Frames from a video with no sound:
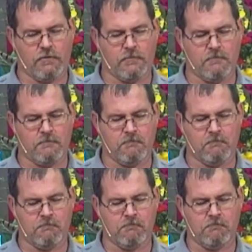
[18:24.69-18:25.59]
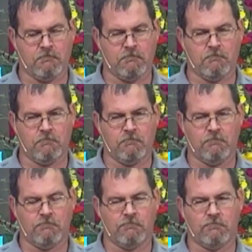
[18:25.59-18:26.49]

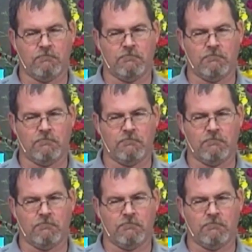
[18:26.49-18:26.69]
Nothing is said.